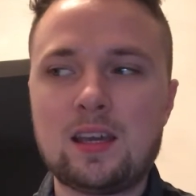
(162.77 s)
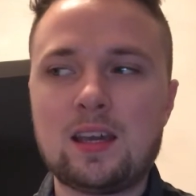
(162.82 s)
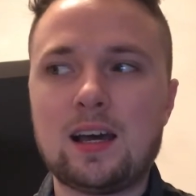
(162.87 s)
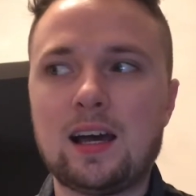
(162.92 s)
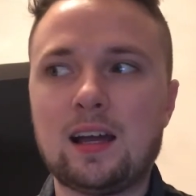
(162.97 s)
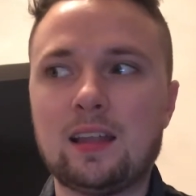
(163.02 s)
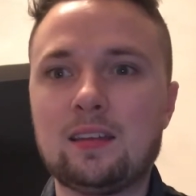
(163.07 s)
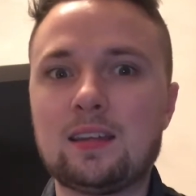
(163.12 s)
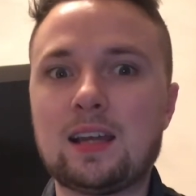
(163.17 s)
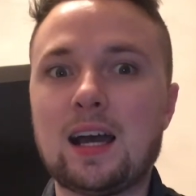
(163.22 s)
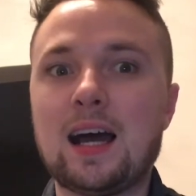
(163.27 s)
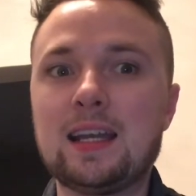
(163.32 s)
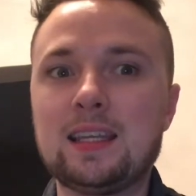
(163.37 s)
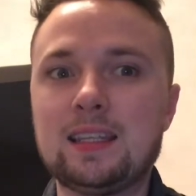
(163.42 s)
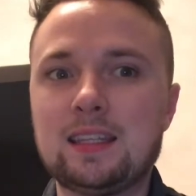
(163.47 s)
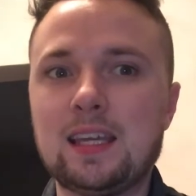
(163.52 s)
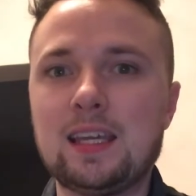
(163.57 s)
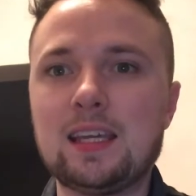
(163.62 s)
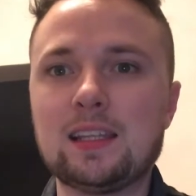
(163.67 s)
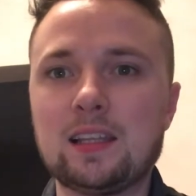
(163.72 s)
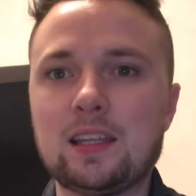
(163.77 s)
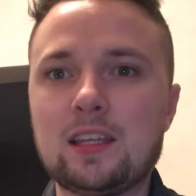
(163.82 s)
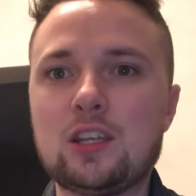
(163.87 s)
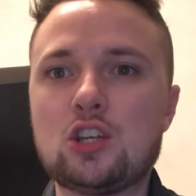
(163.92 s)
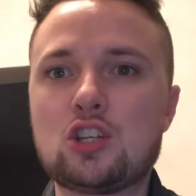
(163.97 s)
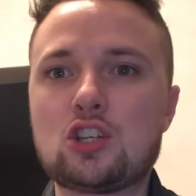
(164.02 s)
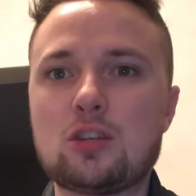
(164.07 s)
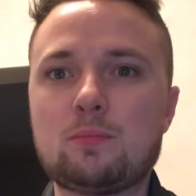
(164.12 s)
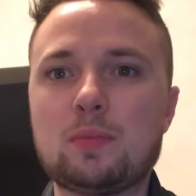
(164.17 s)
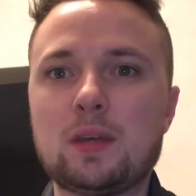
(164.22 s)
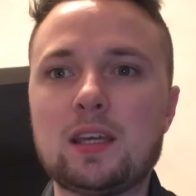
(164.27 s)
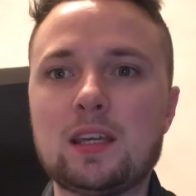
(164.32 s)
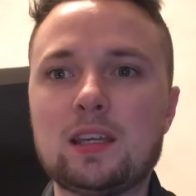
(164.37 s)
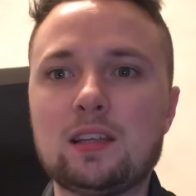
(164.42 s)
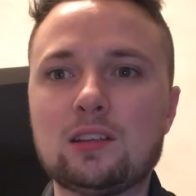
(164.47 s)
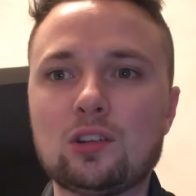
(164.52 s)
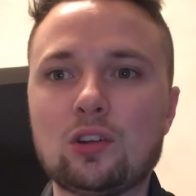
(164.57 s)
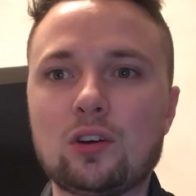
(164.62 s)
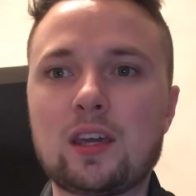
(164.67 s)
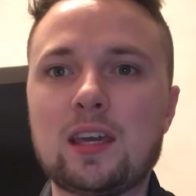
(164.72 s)
And ideally, you should be
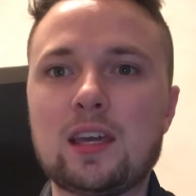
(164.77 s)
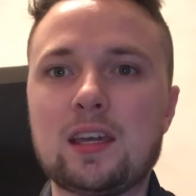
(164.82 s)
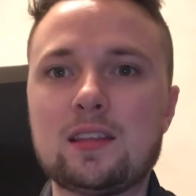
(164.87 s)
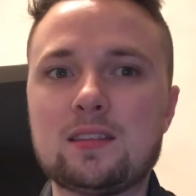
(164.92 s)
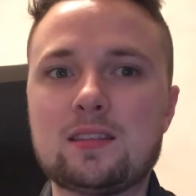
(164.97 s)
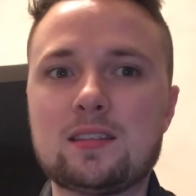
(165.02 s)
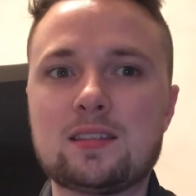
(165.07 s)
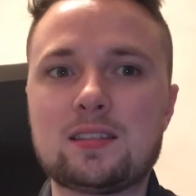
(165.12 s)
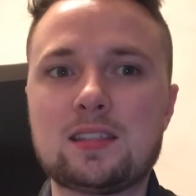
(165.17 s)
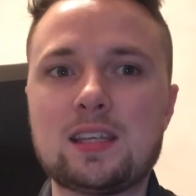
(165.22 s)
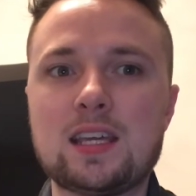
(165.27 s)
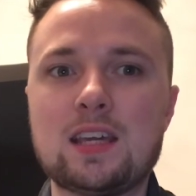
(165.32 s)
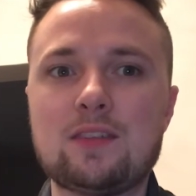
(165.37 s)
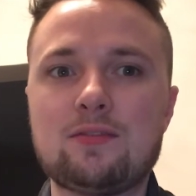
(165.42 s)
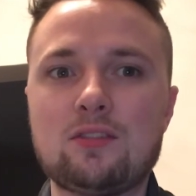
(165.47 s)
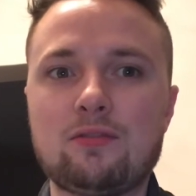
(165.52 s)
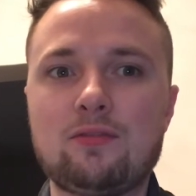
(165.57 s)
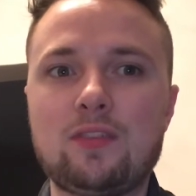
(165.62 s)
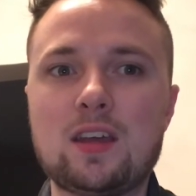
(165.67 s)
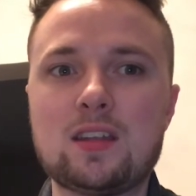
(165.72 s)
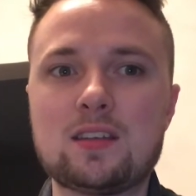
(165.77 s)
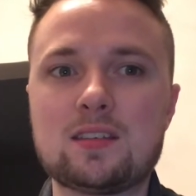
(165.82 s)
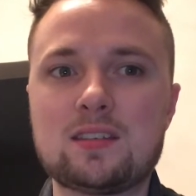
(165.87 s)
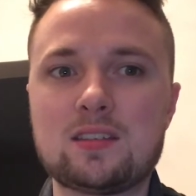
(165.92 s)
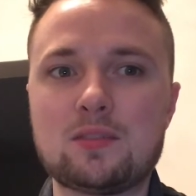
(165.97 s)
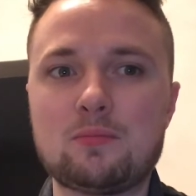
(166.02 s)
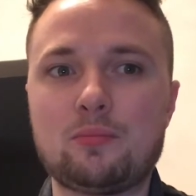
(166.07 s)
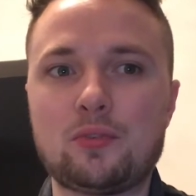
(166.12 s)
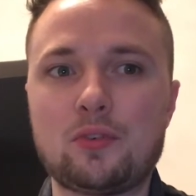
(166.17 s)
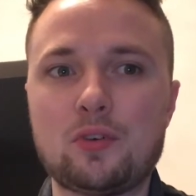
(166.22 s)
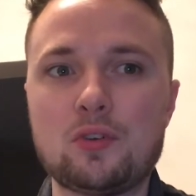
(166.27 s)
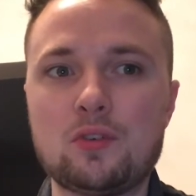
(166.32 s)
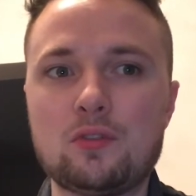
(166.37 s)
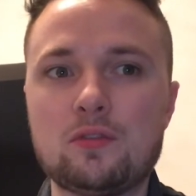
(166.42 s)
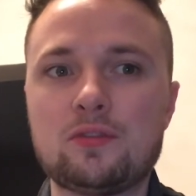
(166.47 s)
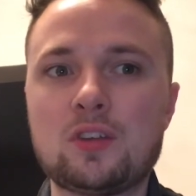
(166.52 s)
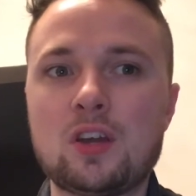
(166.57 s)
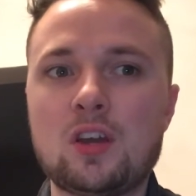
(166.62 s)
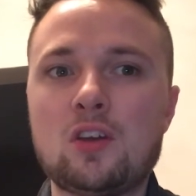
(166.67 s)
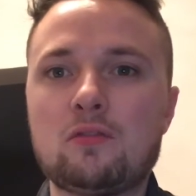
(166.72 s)
looking to see if your fitness has
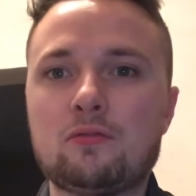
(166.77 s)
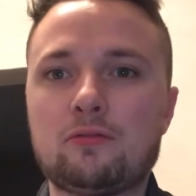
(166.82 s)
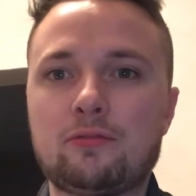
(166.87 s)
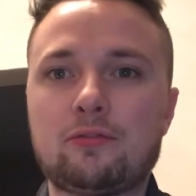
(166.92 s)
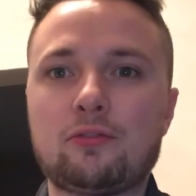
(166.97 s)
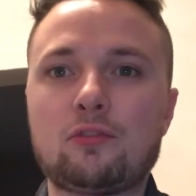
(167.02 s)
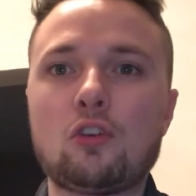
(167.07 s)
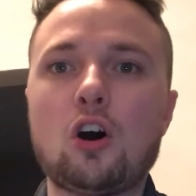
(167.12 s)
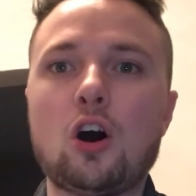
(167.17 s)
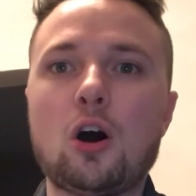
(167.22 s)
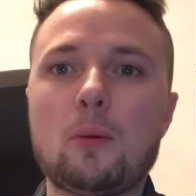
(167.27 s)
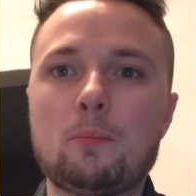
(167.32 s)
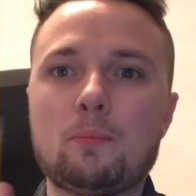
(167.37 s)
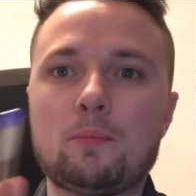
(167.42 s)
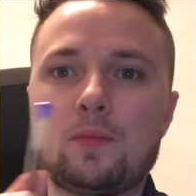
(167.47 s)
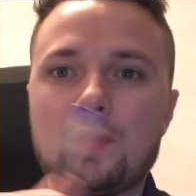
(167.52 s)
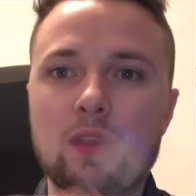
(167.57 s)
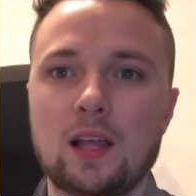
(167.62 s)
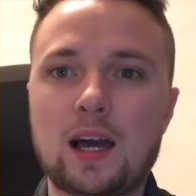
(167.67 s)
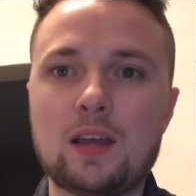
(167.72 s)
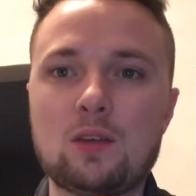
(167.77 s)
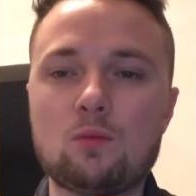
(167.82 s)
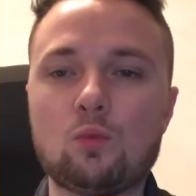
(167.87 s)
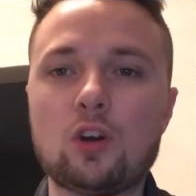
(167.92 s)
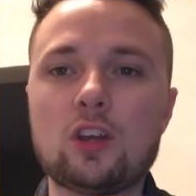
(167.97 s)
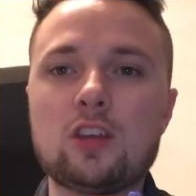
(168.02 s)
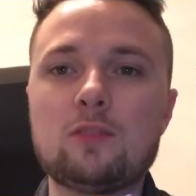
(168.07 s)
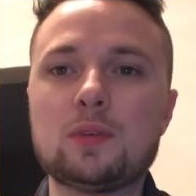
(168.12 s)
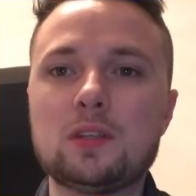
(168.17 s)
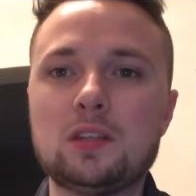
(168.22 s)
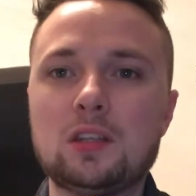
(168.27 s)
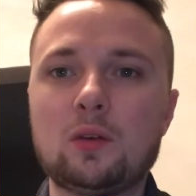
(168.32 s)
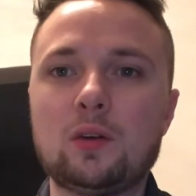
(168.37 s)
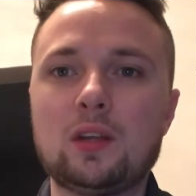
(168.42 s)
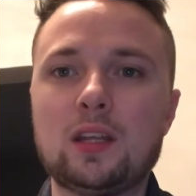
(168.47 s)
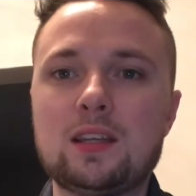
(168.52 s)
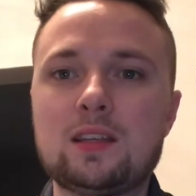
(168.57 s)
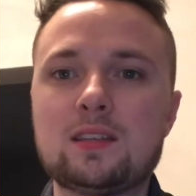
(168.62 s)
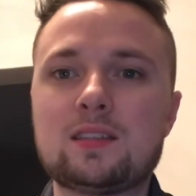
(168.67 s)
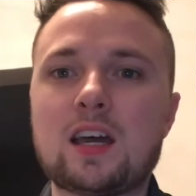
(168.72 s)
improved from like what you've been doing
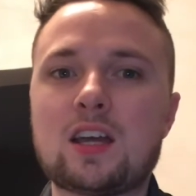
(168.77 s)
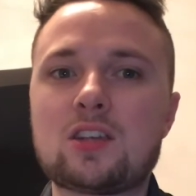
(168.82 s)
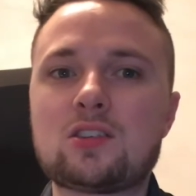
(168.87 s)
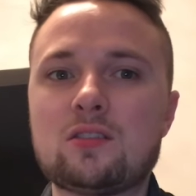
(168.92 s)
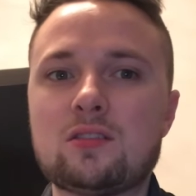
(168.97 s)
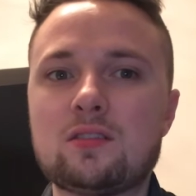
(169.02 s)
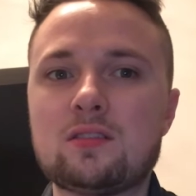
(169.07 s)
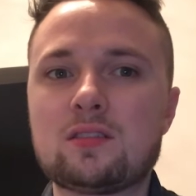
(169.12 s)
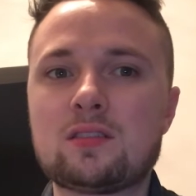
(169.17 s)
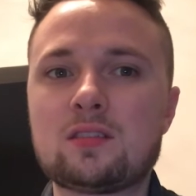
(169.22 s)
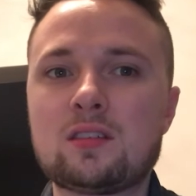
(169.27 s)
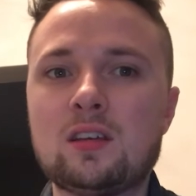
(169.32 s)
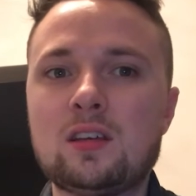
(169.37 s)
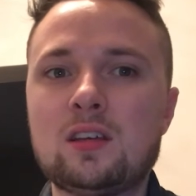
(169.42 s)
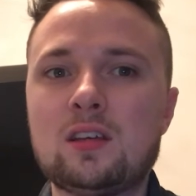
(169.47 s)
in your sessions.